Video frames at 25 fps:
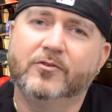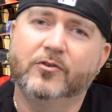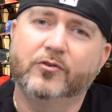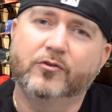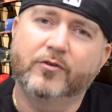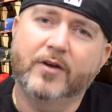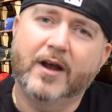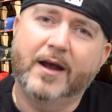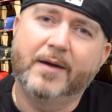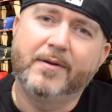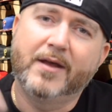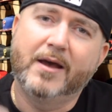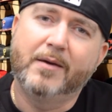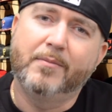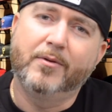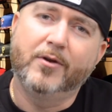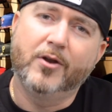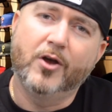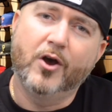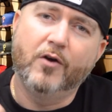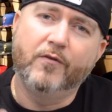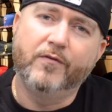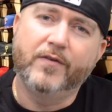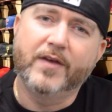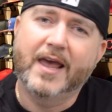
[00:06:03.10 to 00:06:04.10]
Subscribe down
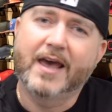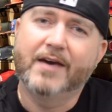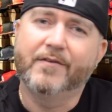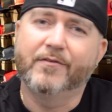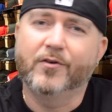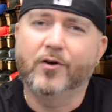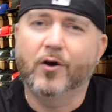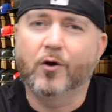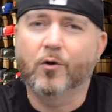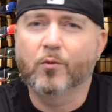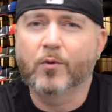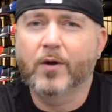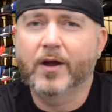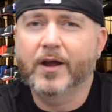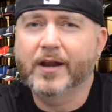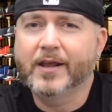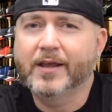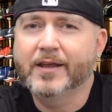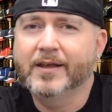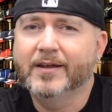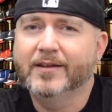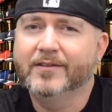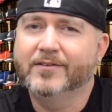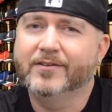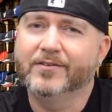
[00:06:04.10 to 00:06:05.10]
below if you haven't
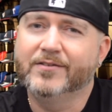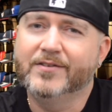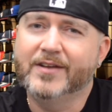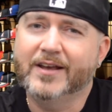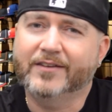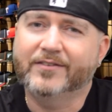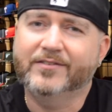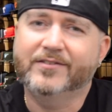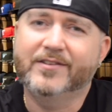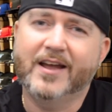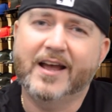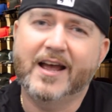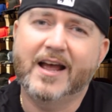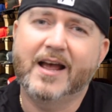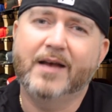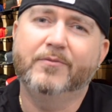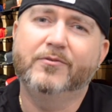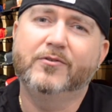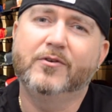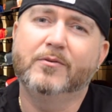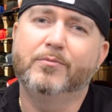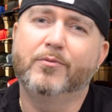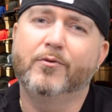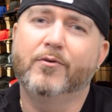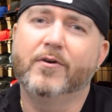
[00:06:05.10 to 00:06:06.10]
already. Until next time,
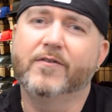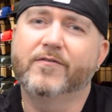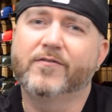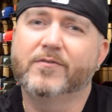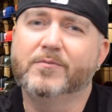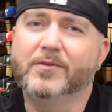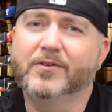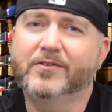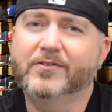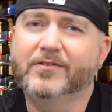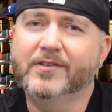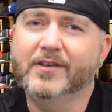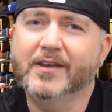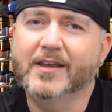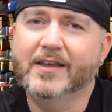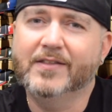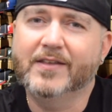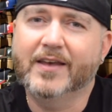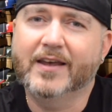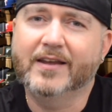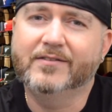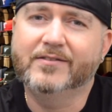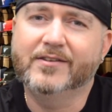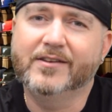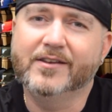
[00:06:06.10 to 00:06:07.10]
it's your boy Infamous C, the
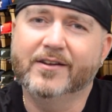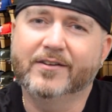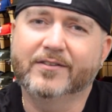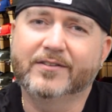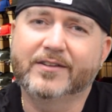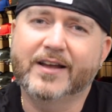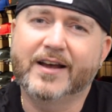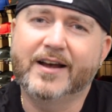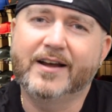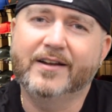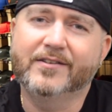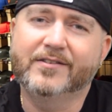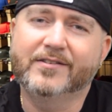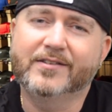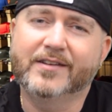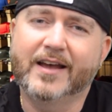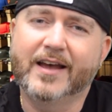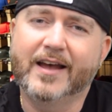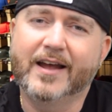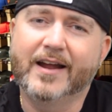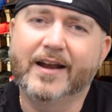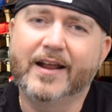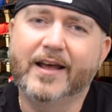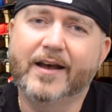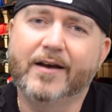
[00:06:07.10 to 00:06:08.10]
ATL Don,
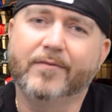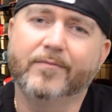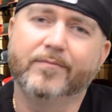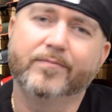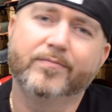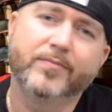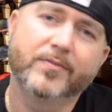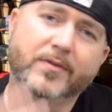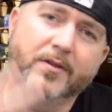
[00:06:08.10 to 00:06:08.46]
signing out.